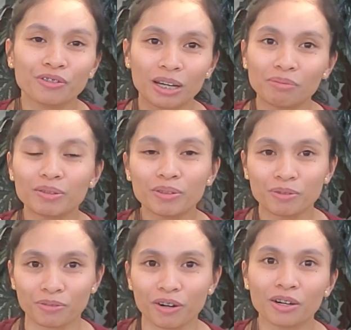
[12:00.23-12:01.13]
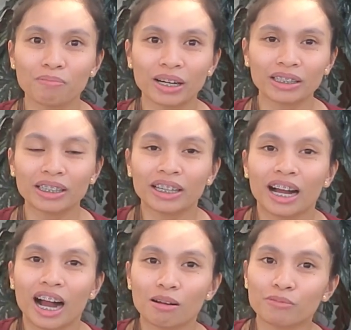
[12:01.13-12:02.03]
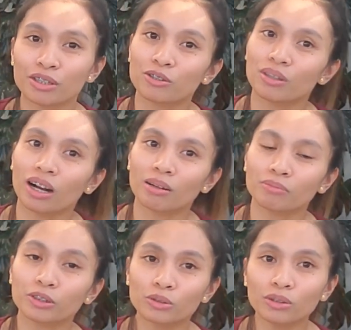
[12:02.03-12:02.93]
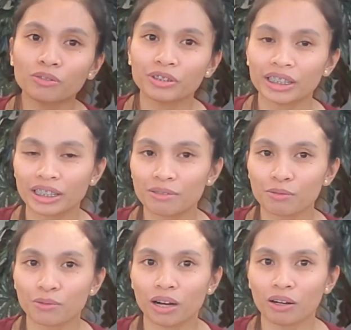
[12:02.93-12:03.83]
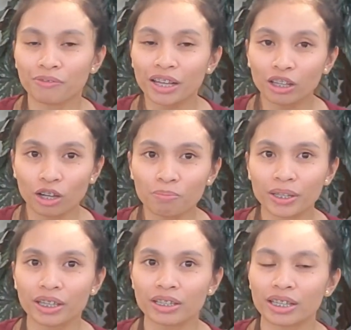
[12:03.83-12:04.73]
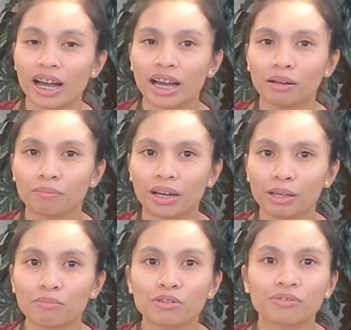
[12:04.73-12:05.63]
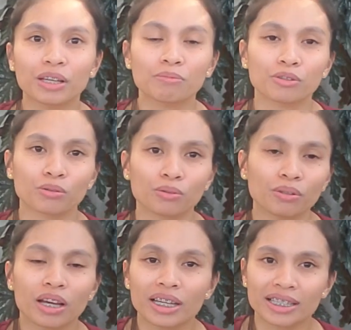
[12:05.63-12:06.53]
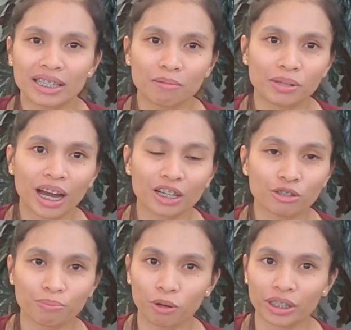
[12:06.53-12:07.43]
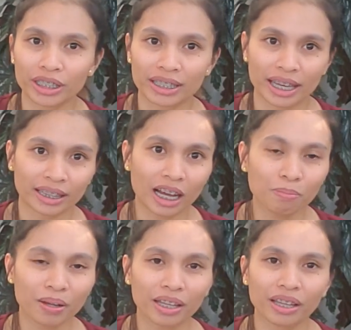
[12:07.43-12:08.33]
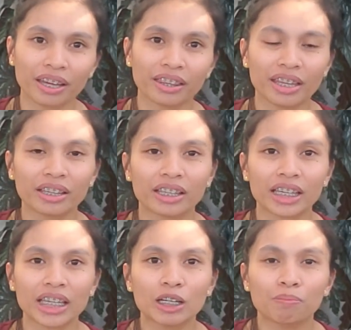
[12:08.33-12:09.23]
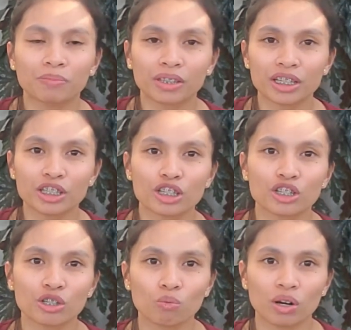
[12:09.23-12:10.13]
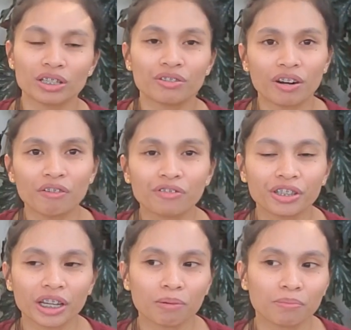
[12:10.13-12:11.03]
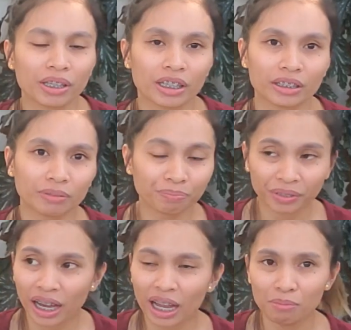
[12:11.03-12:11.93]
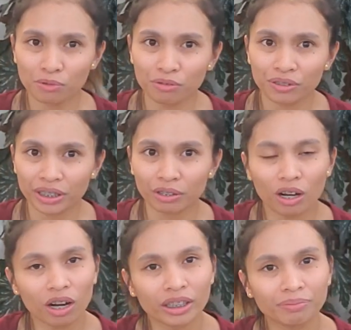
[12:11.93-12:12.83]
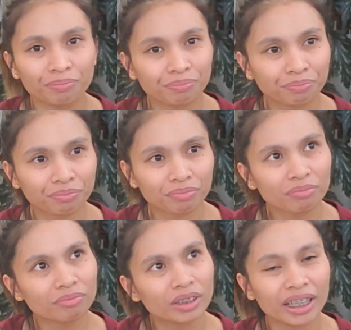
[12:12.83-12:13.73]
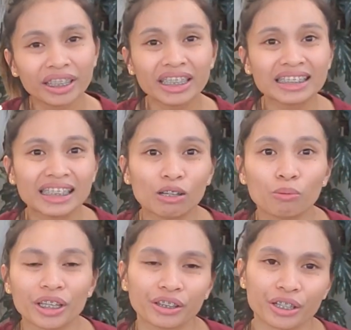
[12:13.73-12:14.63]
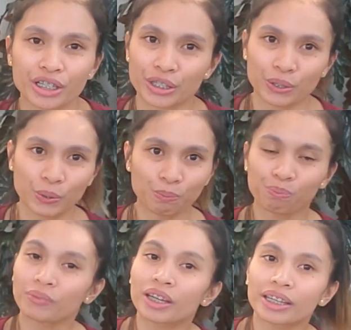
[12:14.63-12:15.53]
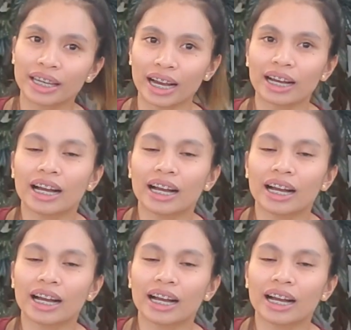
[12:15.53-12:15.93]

5 leaves before, but 2 of the leaves fell off because I moved them to semi-hydroponic setup, and I think the transition was rough for them because I moved it on, I think it's still winter. So yeah,